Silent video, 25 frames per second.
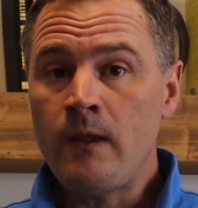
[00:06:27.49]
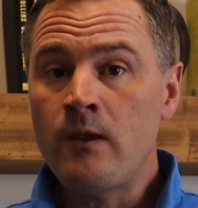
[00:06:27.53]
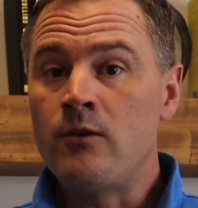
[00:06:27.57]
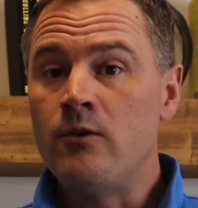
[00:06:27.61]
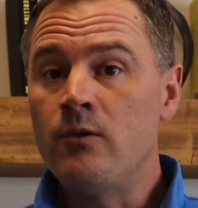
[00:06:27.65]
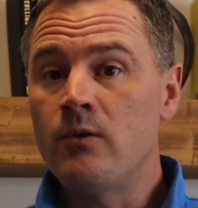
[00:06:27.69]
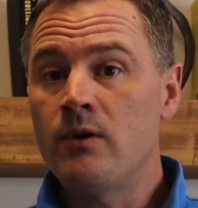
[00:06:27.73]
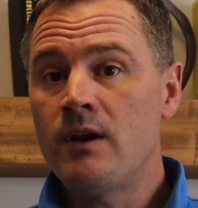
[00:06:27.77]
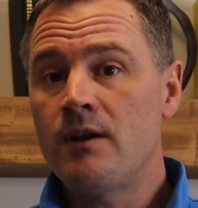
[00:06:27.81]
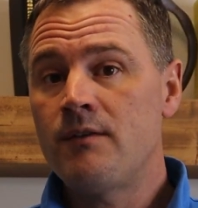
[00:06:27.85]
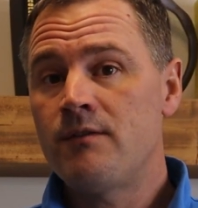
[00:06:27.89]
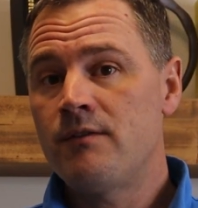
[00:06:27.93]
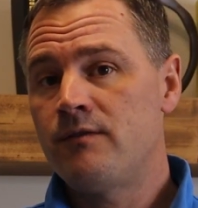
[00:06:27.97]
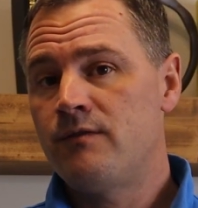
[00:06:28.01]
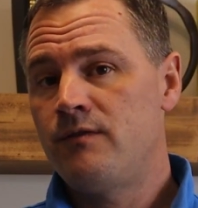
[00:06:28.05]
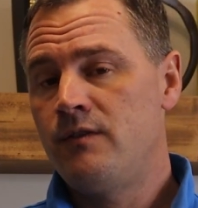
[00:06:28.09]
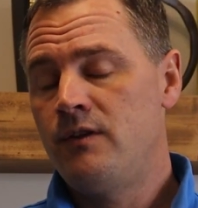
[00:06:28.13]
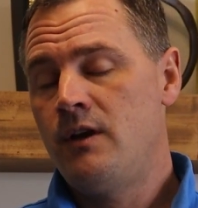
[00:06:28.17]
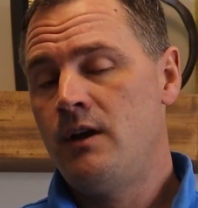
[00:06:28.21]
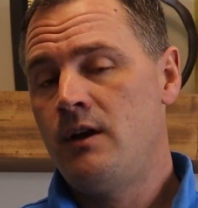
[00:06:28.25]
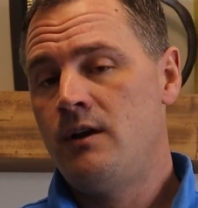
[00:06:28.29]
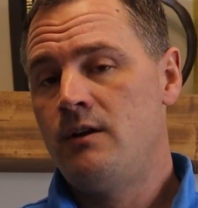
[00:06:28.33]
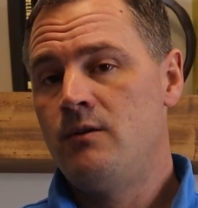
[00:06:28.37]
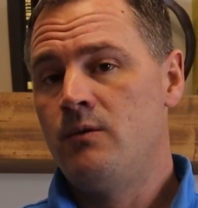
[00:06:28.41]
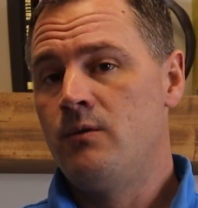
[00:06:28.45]
You could have a
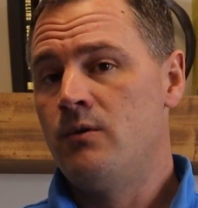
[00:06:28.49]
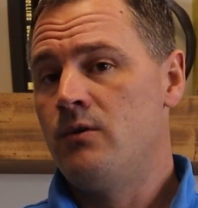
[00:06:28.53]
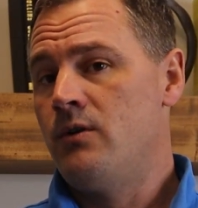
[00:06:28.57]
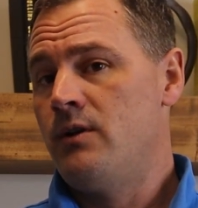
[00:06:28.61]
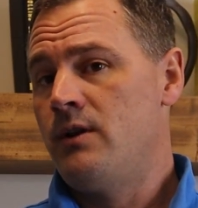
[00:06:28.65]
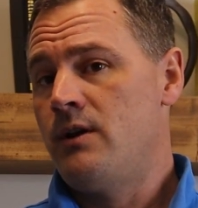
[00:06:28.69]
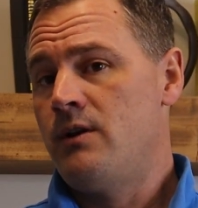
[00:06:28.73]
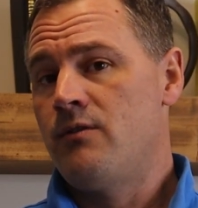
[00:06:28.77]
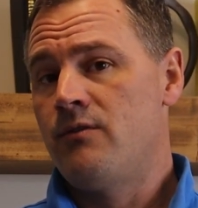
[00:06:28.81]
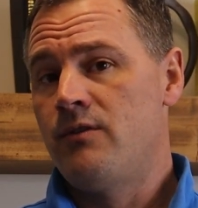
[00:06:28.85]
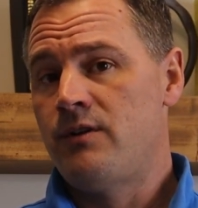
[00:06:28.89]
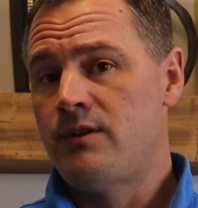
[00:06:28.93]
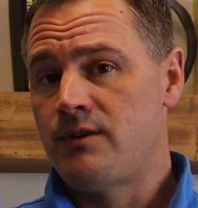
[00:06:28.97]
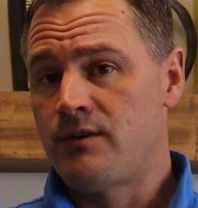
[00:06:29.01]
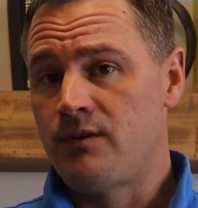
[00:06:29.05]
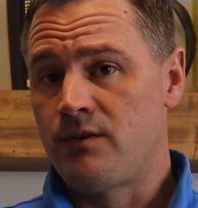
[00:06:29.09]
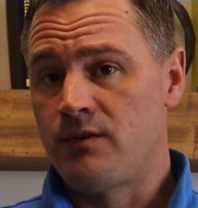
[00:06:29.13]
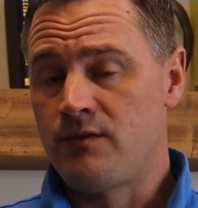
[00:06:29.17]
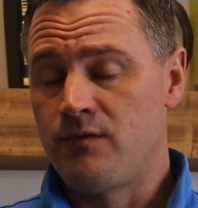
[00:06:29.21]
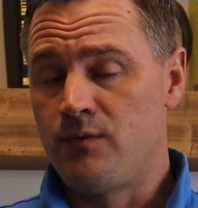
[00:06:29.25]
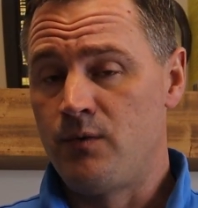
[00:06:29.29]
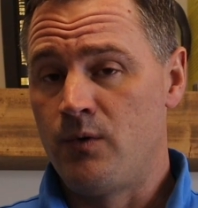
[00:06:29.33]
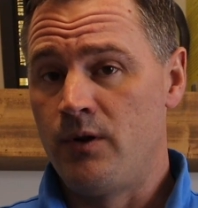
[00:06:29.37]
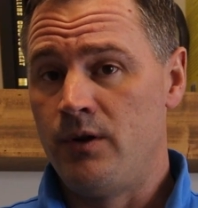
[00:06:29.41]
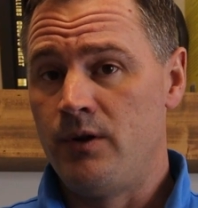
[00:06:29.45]
VA doing all that
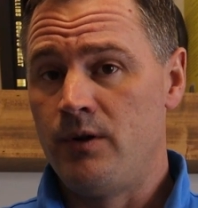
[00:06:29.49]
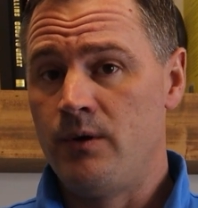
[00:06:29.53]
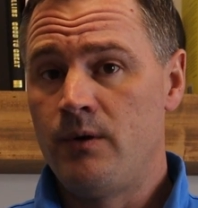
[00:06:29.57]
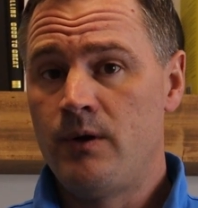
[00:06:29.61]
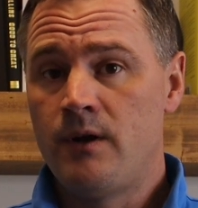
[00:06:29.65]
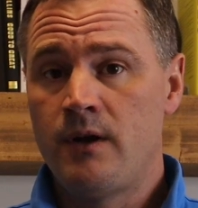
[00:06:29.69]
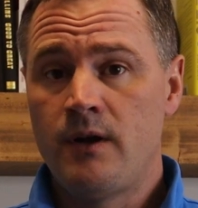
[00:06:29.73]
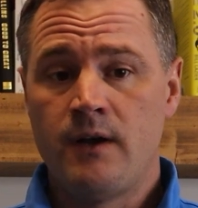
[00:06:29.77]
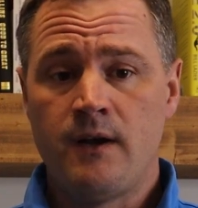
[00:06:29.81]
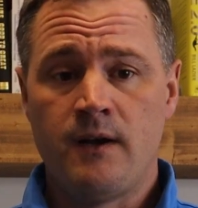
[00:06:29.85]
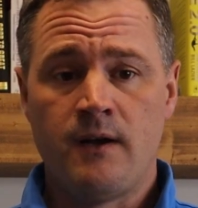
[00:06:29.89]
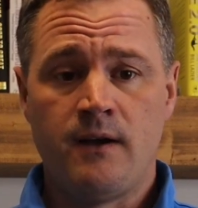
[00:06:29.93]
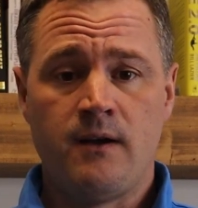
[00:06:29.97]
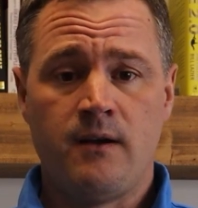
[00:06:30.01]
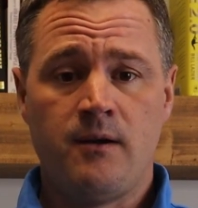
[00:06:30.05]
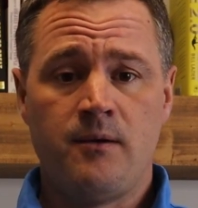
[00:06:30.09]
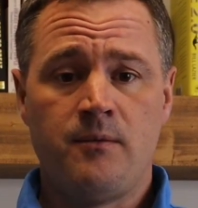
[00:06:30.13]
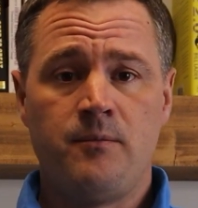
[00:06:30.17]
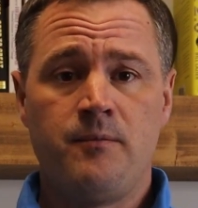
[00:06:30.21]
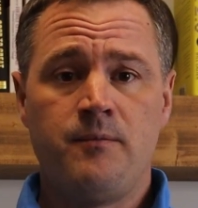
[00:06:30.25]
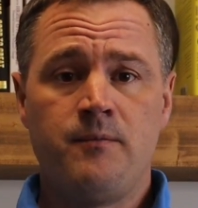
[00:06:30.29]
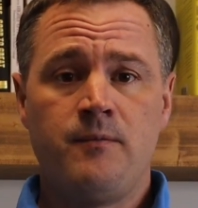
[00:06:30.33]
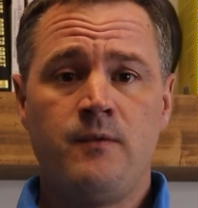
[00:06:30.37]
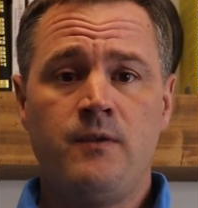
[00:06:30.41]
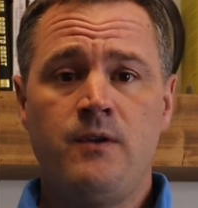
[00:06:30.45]
research for you,
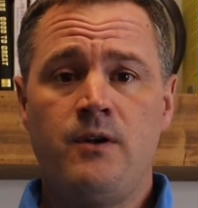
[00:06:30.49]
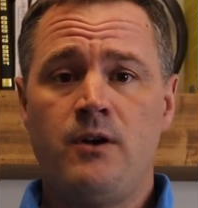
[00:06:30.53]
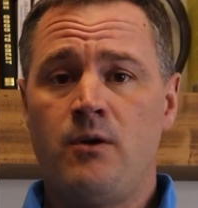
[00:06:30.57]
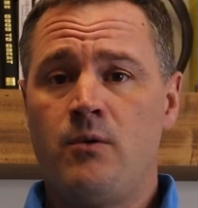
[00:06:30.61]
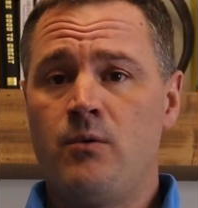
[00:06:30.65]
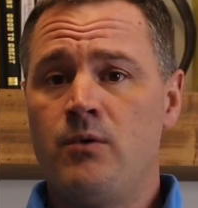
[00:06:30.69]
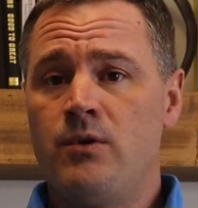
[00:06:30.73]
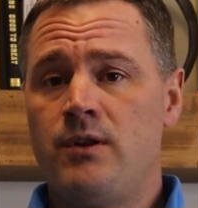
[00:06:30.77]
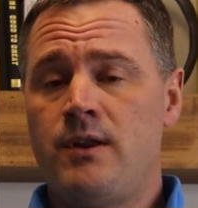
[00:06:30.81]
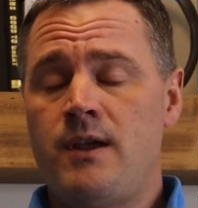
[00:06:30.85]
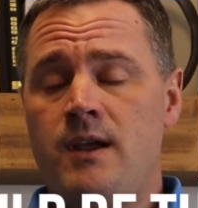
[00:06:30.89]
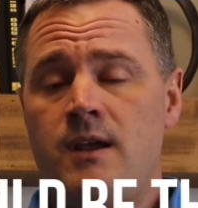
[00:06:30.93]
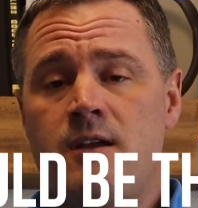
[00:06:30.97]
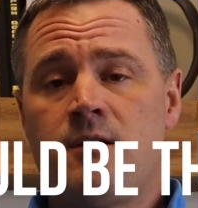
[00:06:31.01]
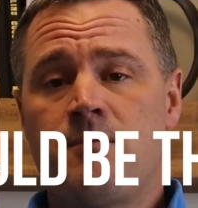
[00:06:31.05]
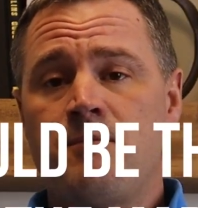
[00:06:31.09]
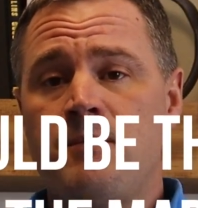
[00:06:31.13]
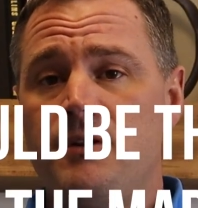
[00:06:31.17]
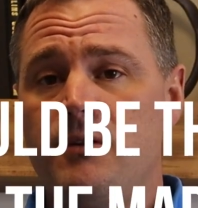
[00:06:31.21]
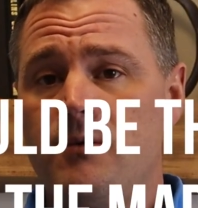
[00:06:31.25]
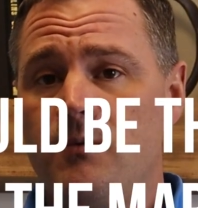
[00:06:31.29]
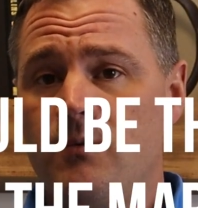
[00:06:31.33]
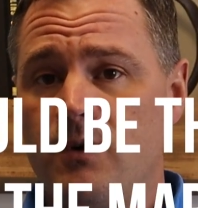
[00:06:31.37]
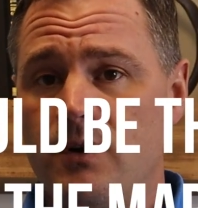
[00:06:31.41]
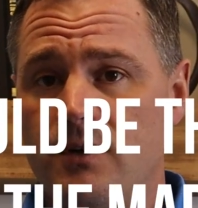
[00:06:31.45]
where they could
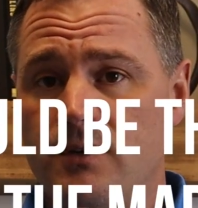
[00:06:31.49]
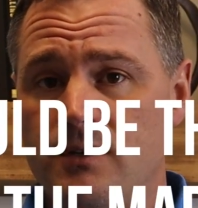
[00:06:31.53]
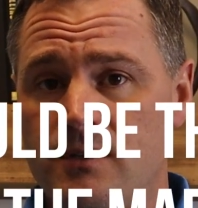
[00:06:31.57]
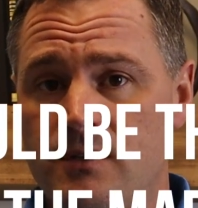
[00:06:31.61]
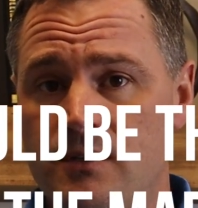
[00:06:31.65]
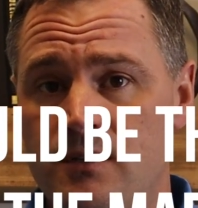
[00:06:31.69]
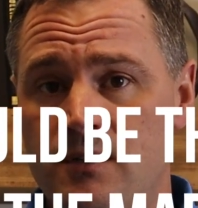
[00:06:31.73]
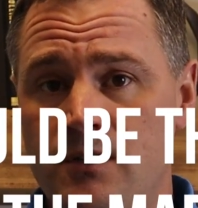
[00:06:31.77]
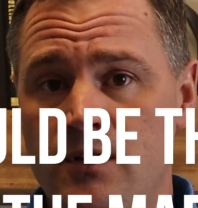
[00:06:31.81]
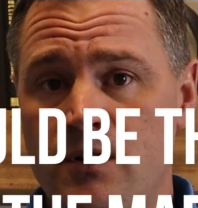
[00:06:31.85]
be the ones,